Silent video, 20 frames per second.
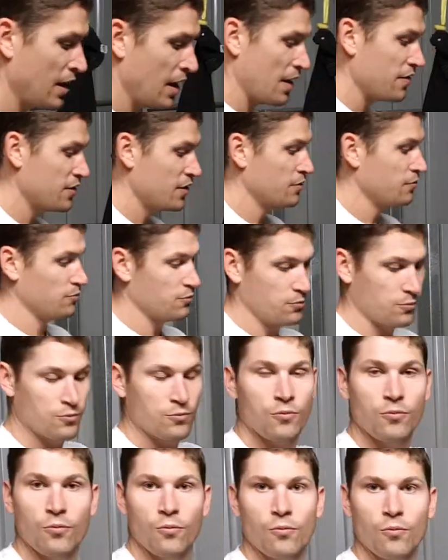and then
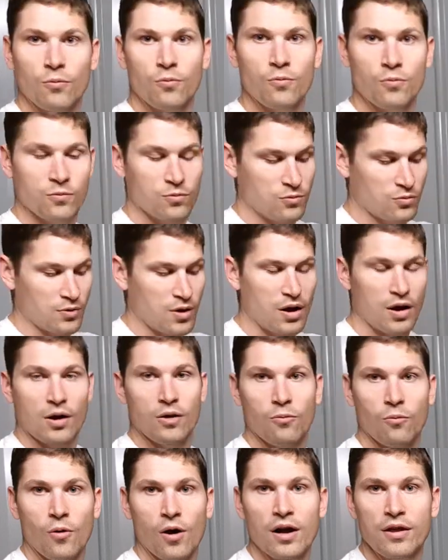uh,
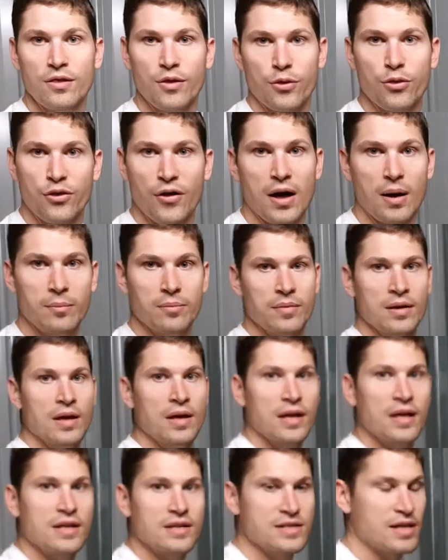why the thumb
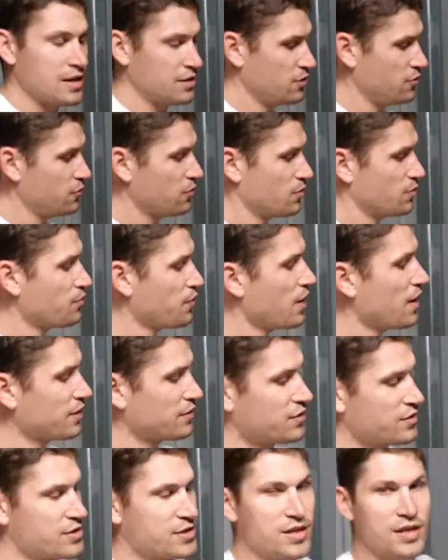is that you can
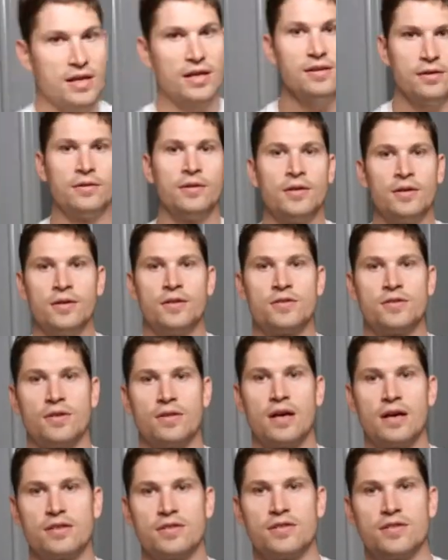practice here. So
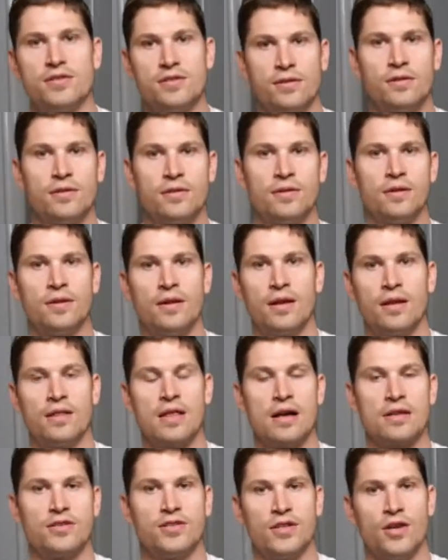that's
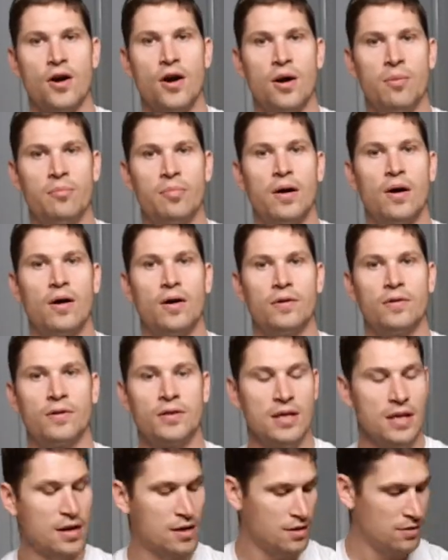that's an armbar,
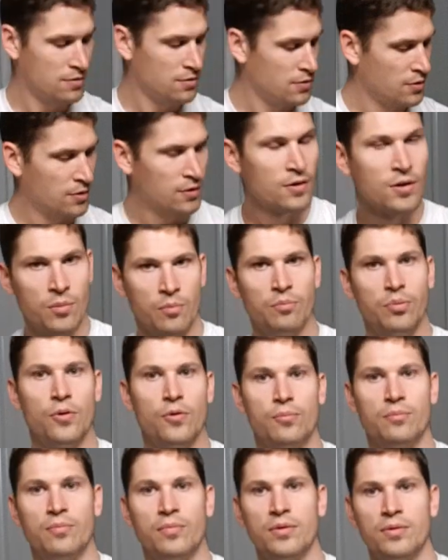yeah
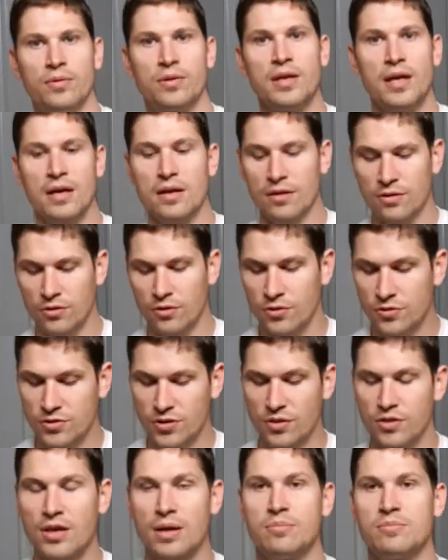boom, yeah, because the
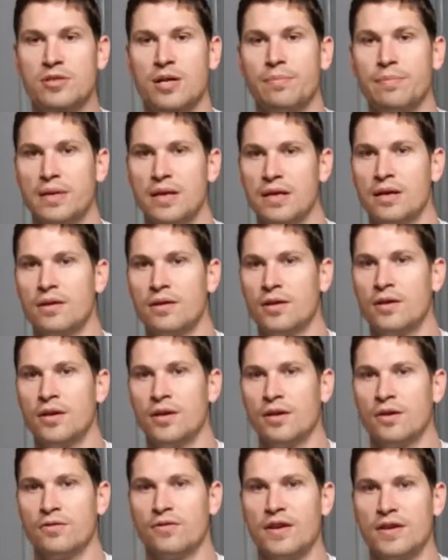thumb's up here,
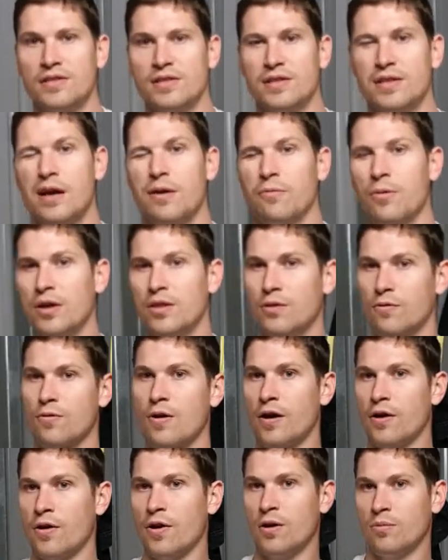facing that way, the
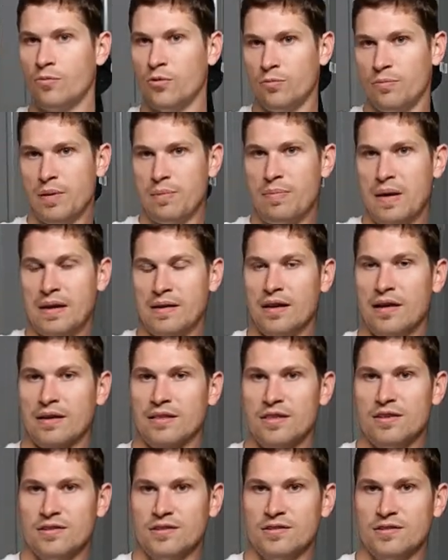right arm would be bent like
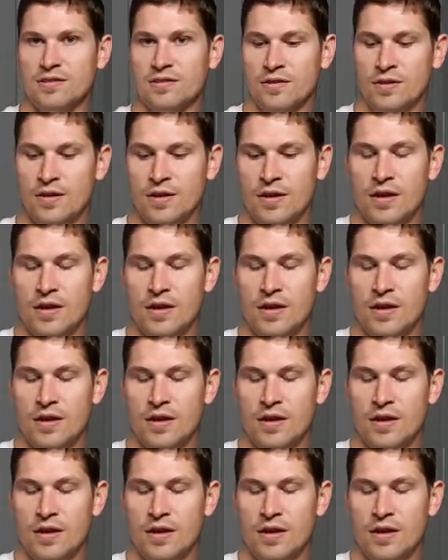this,